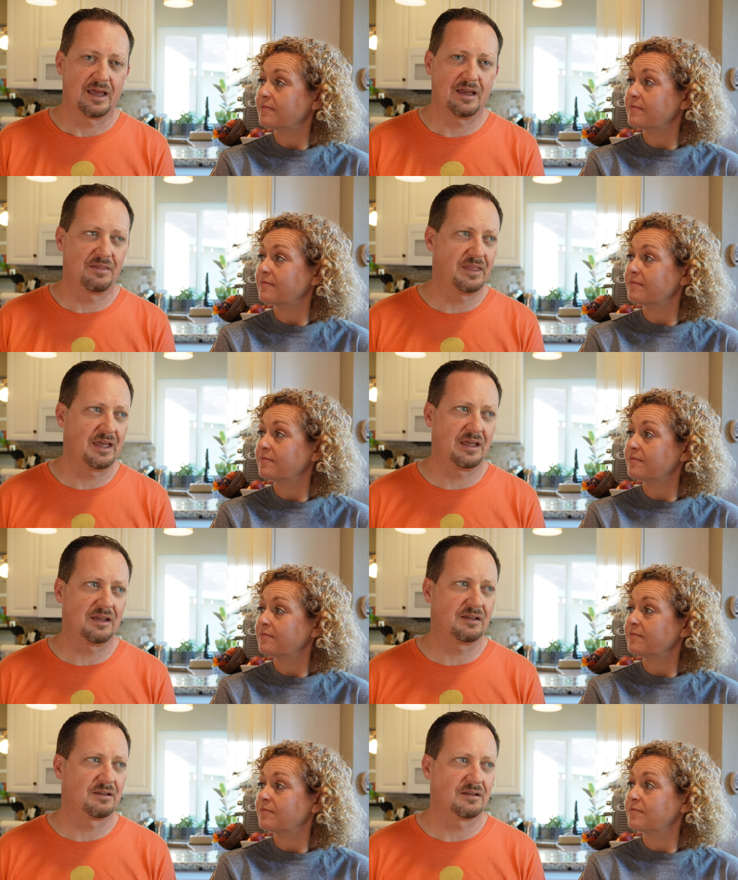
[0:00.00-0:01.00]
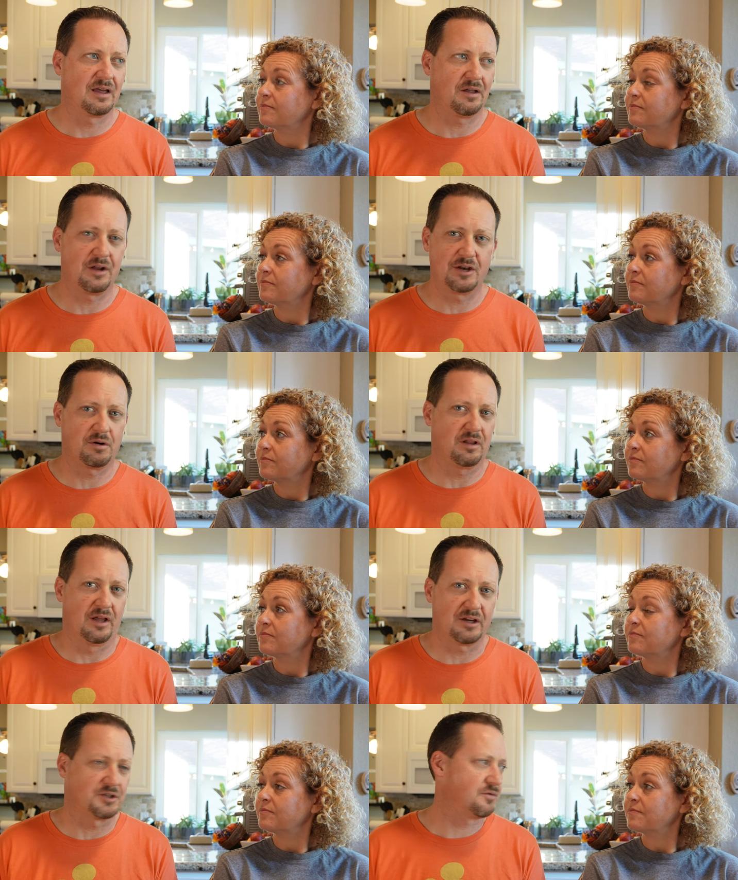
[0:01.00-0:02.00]
Speaker 1: and they held onto our
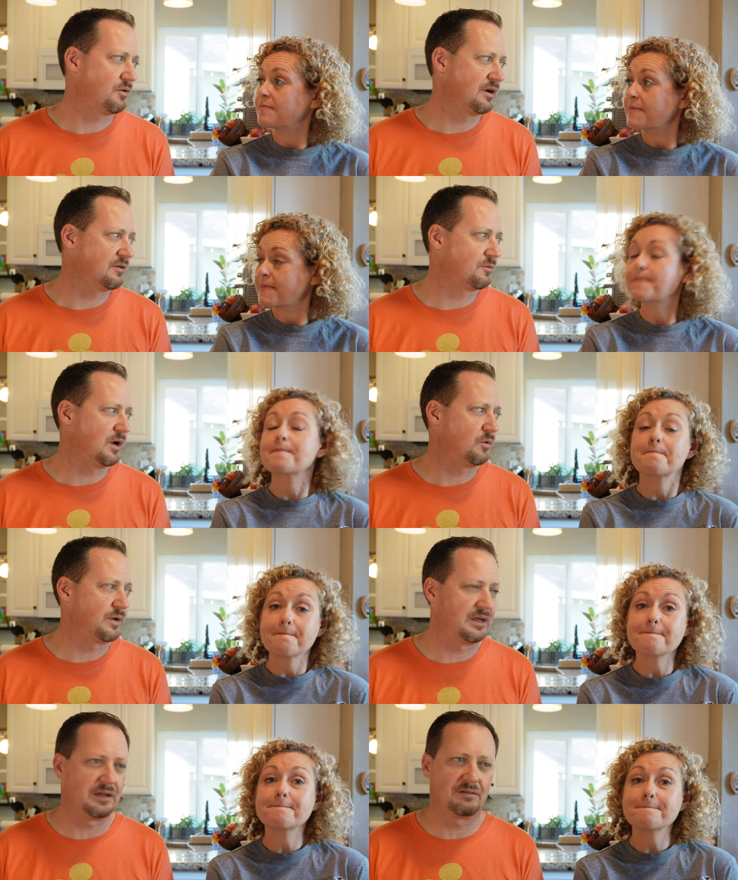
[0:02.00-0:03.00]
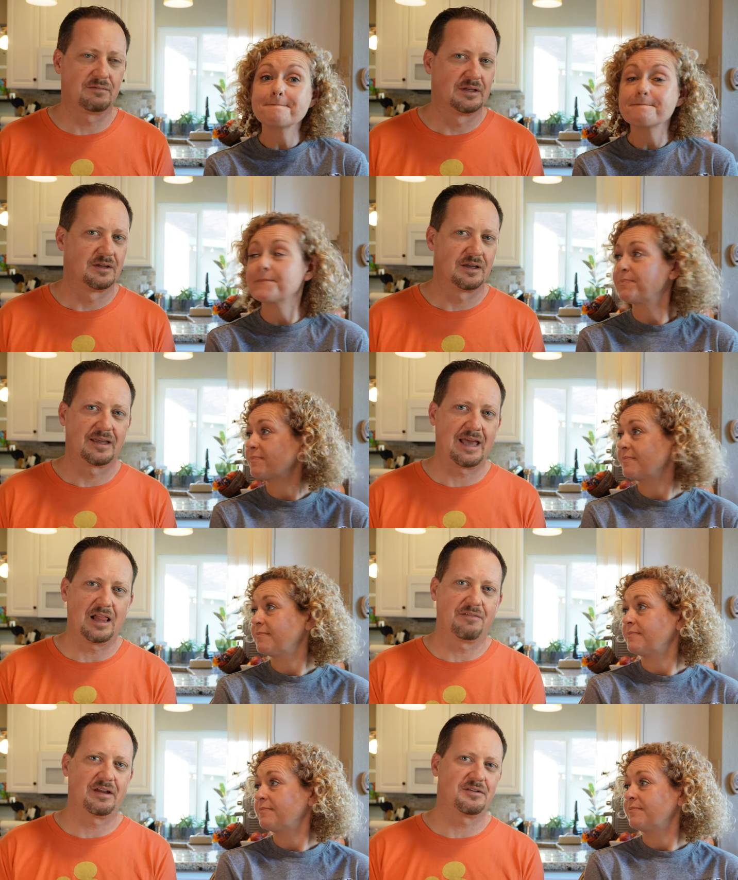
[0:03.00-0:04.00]
luggage for us while we
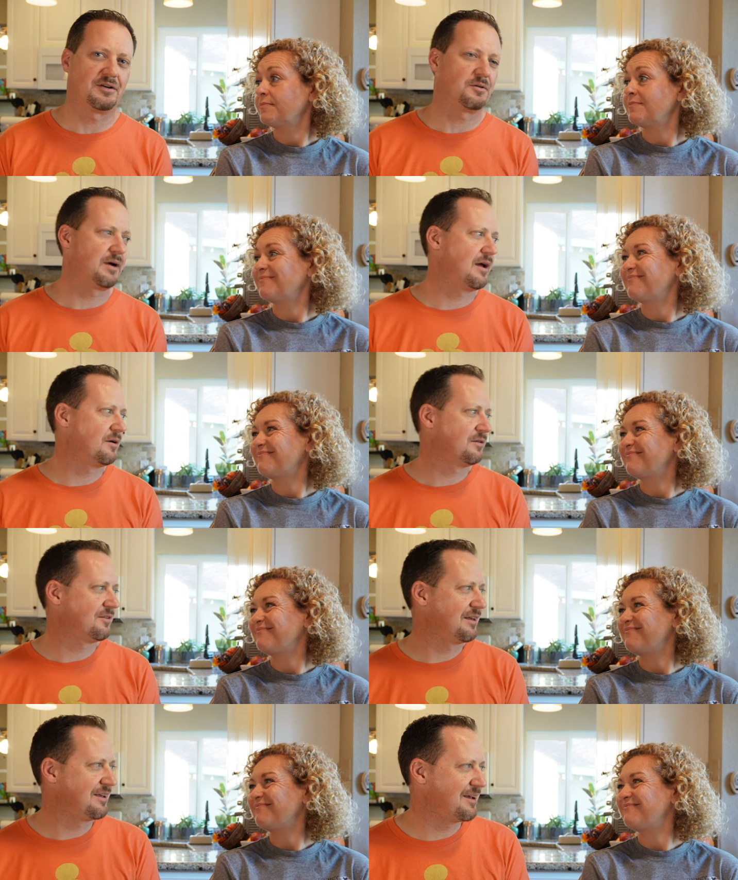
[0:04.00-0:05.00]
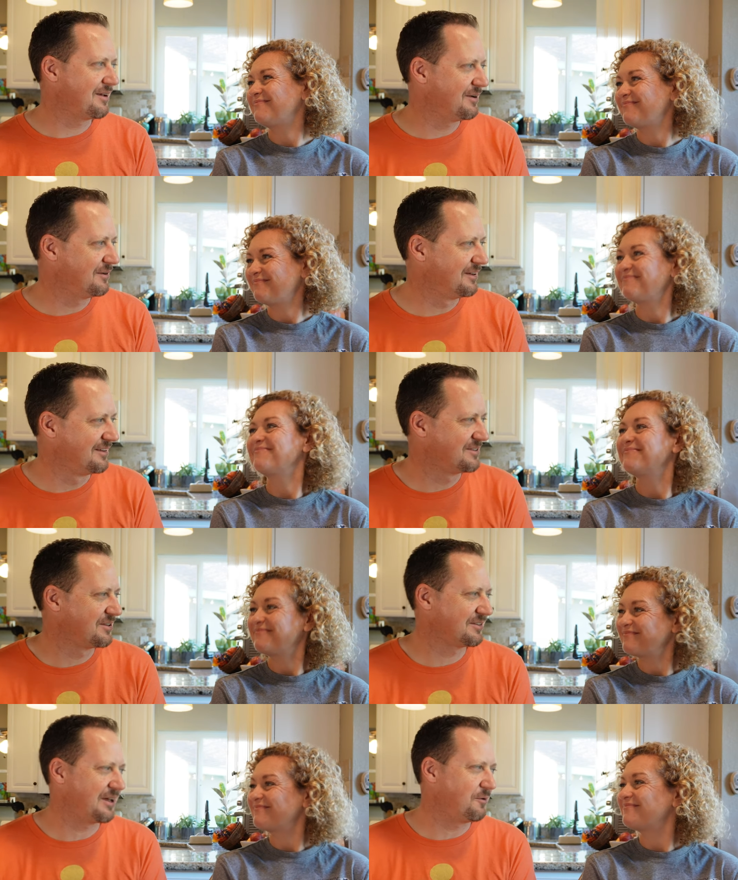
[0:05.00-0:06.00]
gallivanted around San Diego and
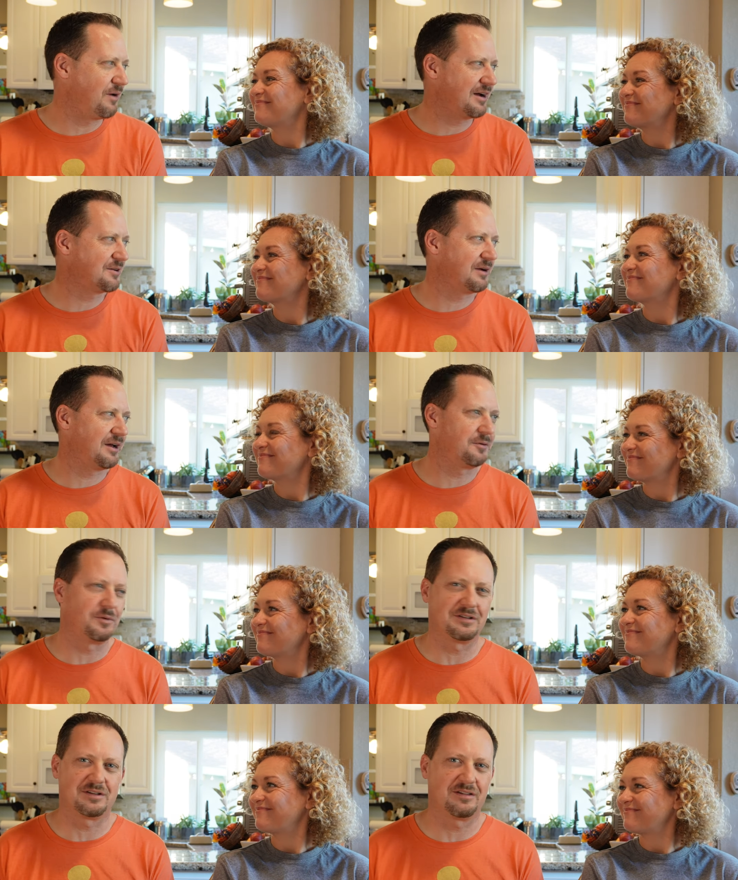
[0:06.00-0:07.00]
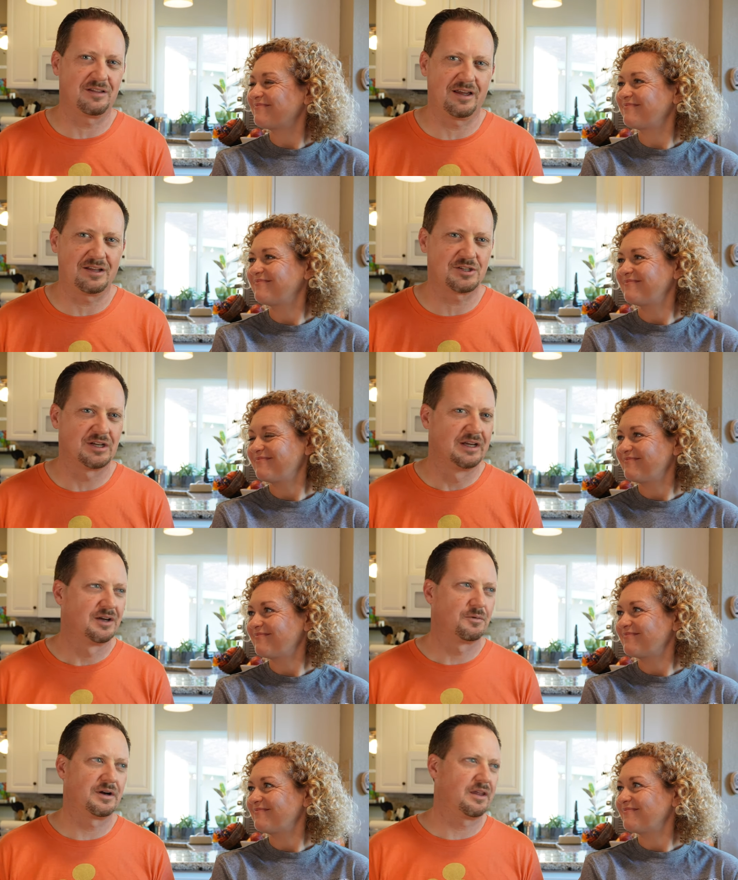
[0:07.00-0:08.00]
just kind of walked around, went to lunch,
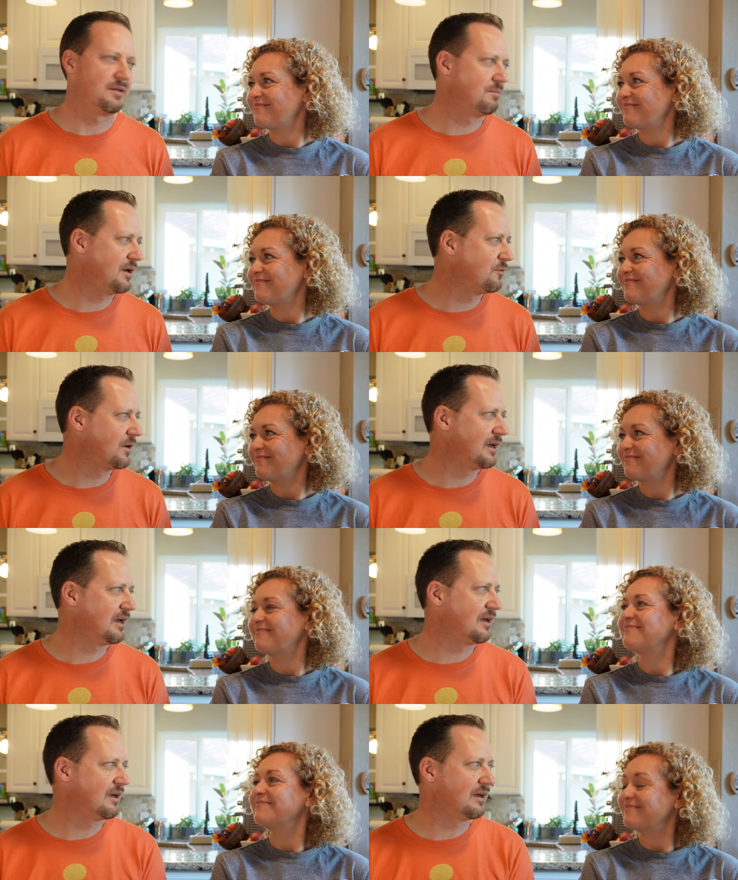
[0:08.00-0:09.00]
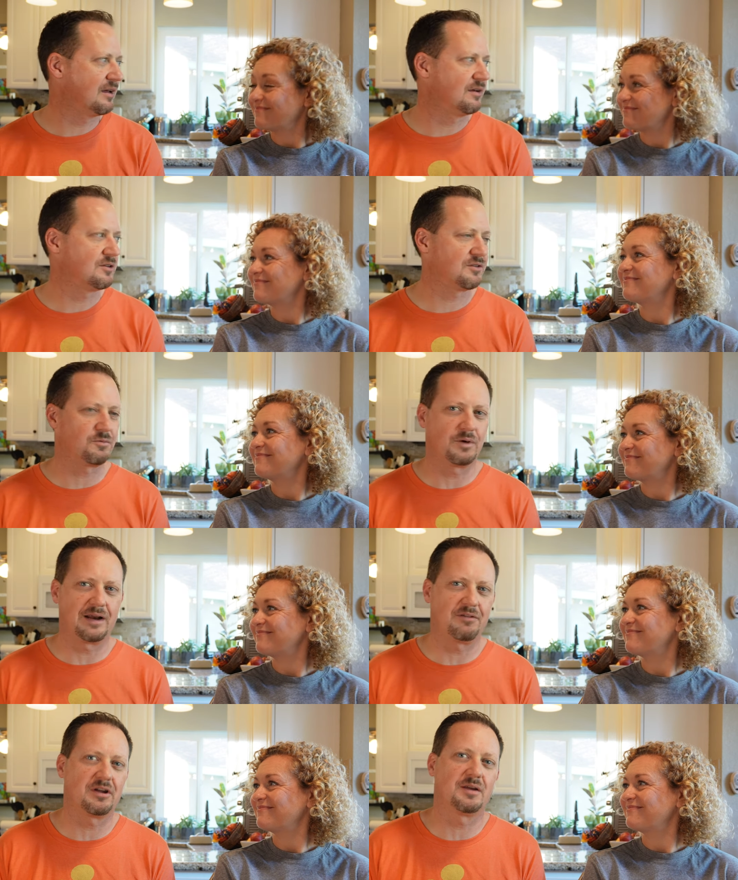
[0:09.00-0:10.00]
went on the Midway, and just
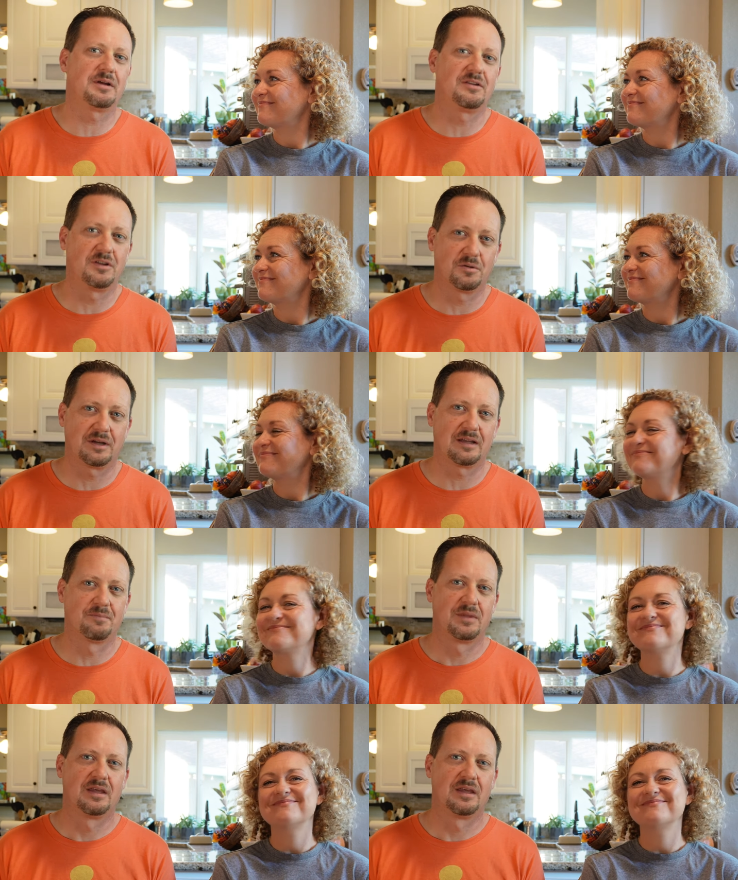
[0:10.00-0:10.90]
whatever you're gonna be doing